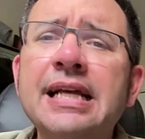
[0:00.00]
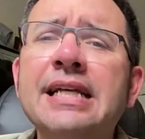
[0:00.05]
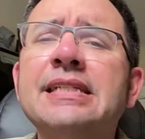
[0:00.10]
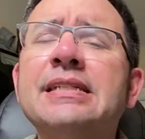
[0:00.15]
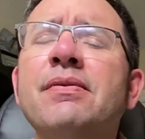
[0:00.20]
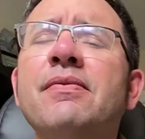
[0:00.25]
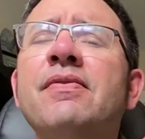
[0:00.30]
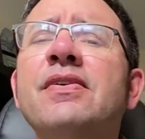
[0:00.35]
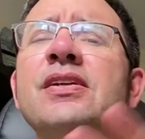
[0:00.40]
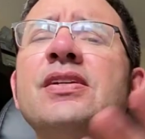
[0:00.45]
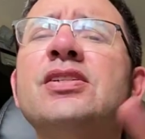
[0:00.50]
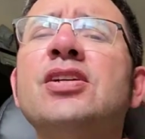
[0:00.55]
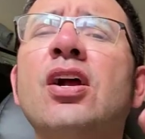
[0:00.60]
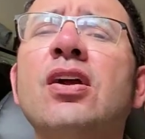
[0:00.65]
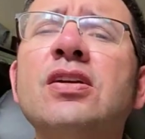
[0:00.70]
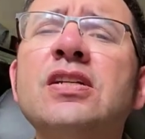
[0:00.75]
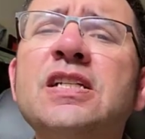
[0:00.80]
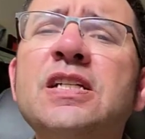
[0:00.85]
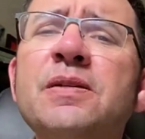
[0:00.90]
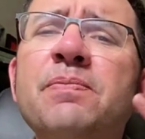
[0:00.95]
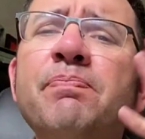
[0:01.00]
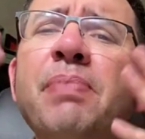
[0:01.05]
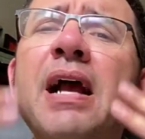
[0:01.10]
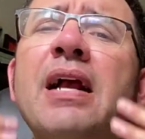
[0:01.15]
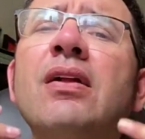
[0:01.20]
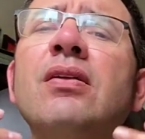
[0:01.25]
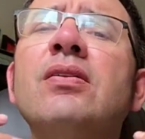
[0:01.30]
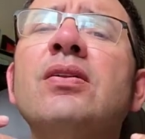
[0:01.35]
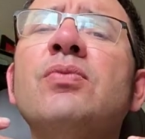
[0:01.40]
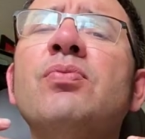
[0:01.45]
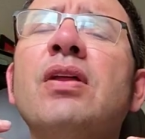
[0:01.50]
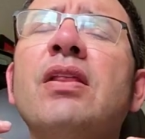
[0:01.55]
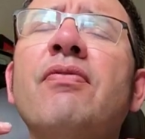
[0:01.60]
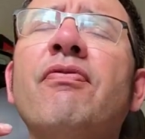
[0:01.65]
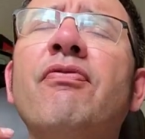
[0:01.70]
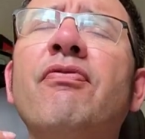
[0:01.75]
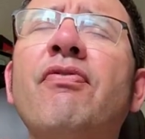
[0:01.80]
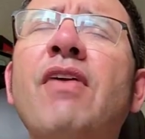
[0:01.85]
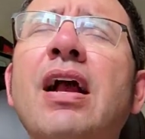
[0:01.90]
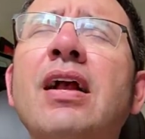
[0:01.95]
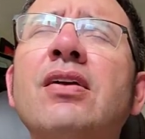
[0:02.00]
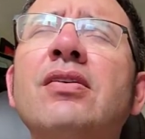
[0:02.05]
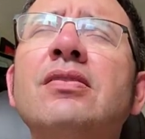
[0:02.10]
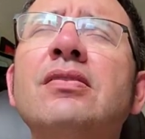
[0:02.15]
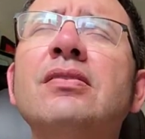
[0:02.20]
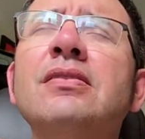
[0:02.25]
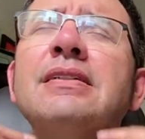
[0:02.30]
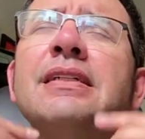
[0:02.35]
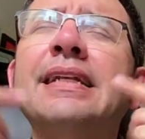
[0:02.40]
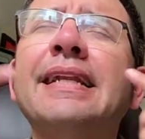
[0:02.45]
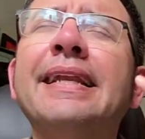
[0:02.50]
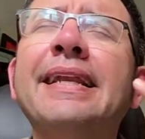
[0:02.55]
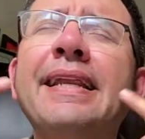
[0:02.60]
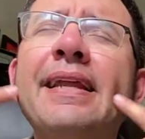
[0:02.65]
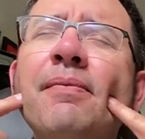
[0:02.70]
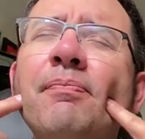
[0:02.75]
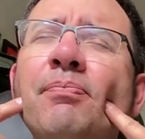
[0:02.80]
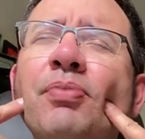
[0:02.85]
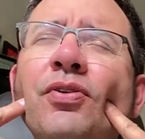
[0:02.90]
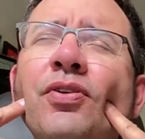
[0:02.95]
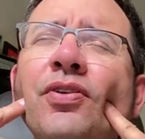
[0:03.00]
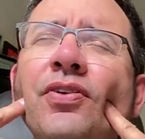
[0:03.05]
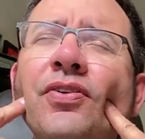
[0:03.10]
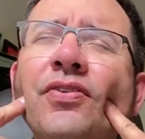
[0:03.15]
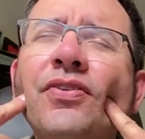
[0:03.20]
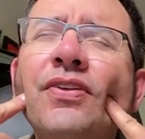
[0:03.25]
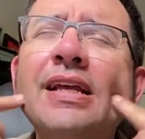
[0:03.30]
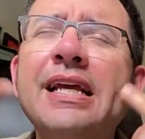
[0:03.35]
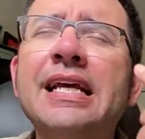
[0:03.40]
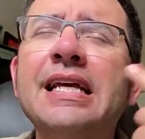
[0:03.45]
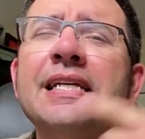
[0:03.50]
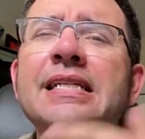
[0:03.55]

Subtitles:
some of us are speckled with freckles and dimples,